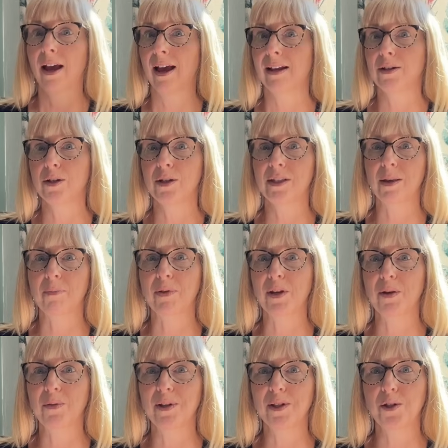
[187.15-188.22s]
and do something
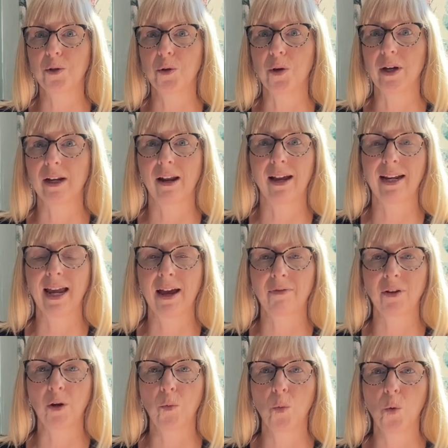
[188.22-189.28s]
you enjoy, like
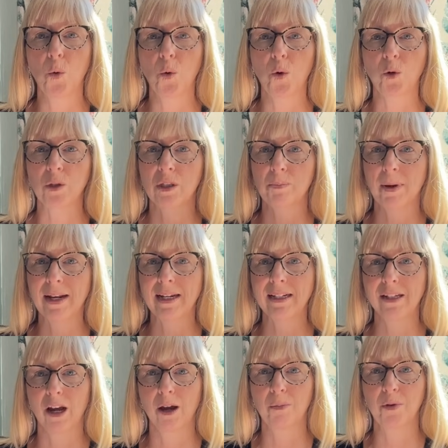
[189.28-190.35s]
having a walk or spending
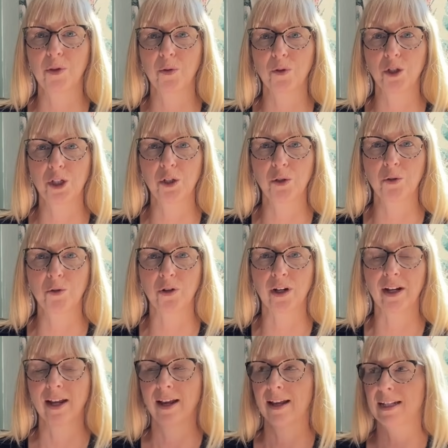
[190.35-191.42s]
time with your children,
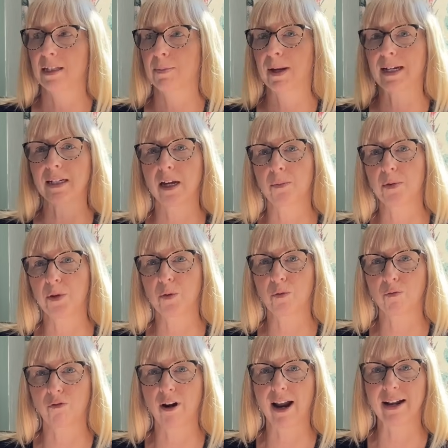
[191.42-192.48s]
spending time with your
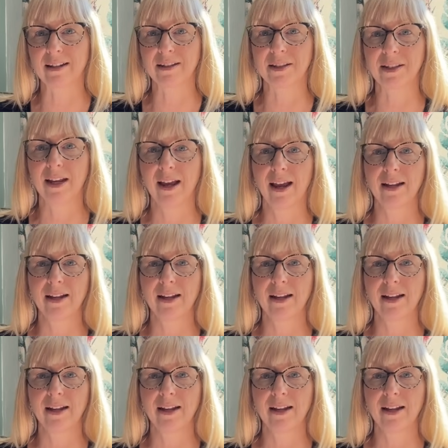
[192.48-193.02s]
friends,